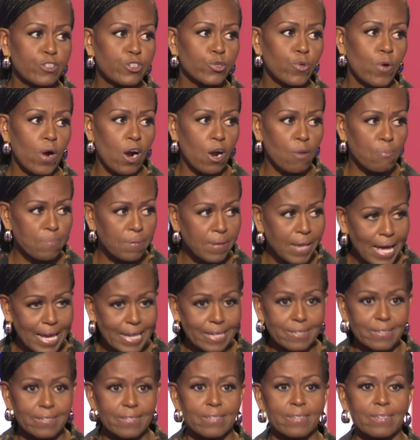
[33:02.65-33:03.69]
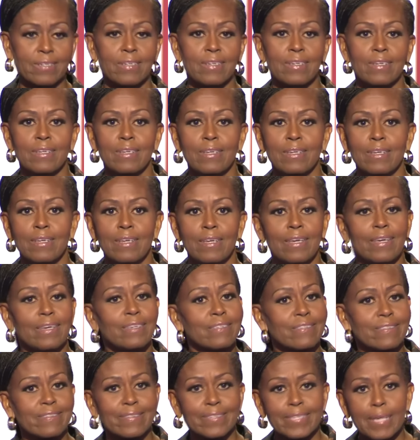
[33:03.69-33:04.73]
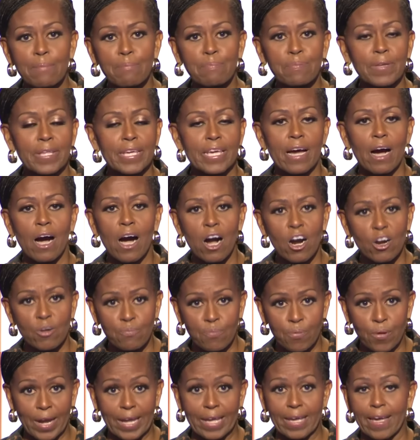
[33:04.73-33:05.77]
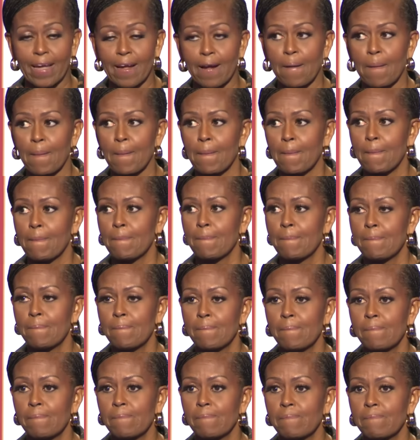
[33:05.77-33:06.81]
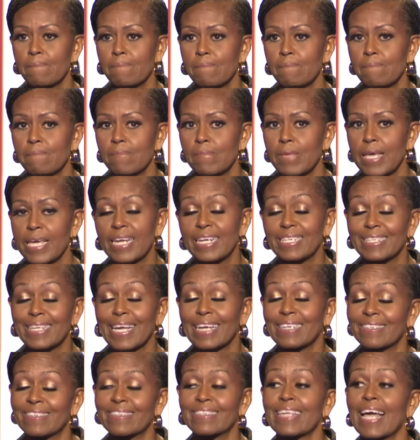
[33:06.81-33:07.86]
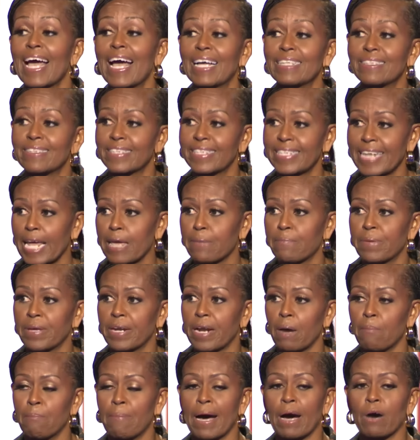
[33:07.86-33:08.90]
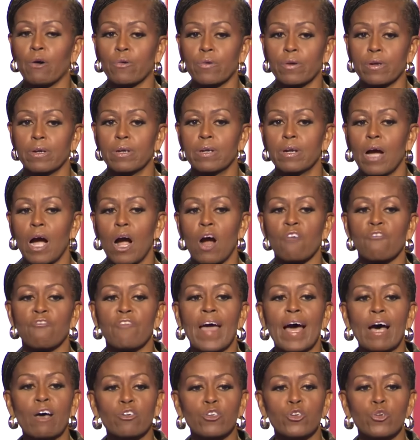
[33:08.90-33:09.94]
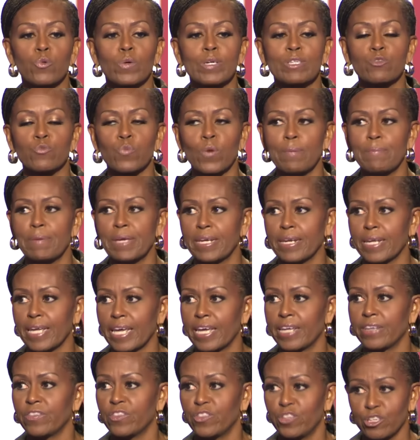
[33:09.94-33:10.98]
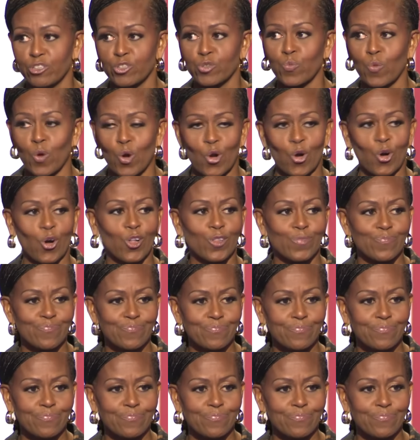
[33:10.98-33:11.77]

to our plight is simply heartbreaking. It is a sad statement about our value as women in this world.